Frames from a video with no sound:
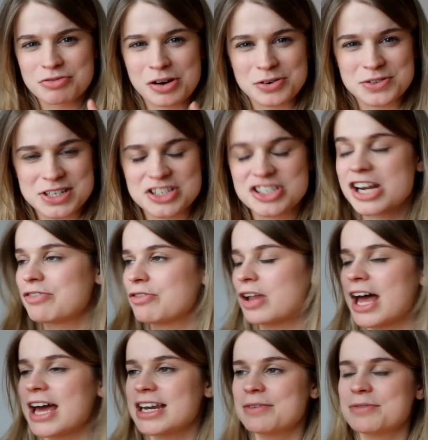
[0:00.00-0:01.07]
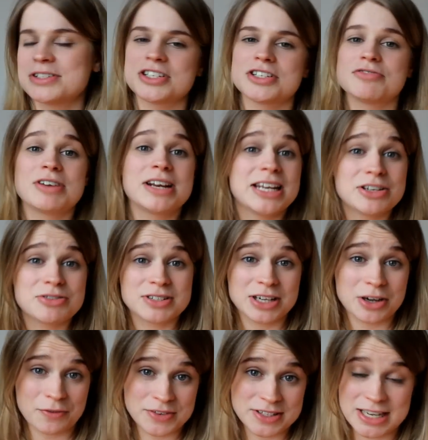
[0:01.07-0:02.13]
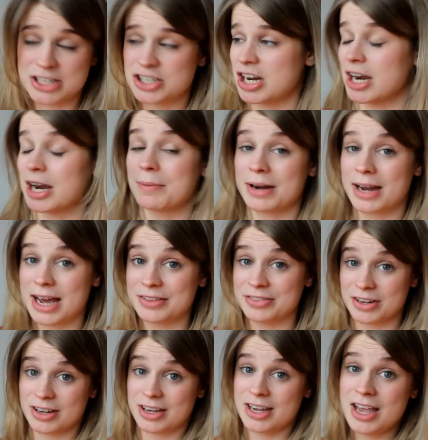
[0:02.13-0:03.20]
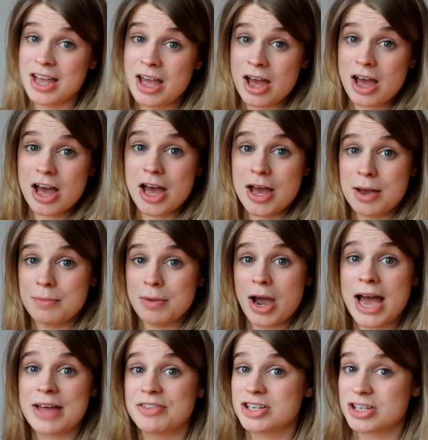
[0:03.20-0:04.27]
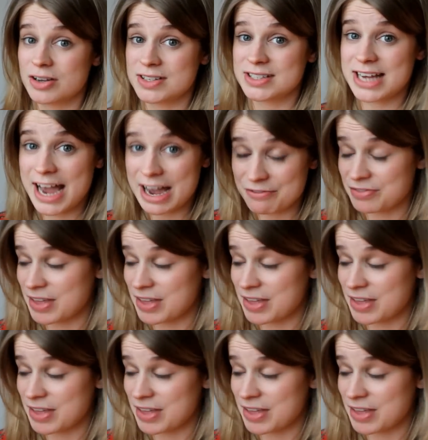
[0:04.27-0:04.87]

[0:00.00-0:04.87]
roles in general. And it was just a really interesting conversation, and I'm glad that I had the chance to have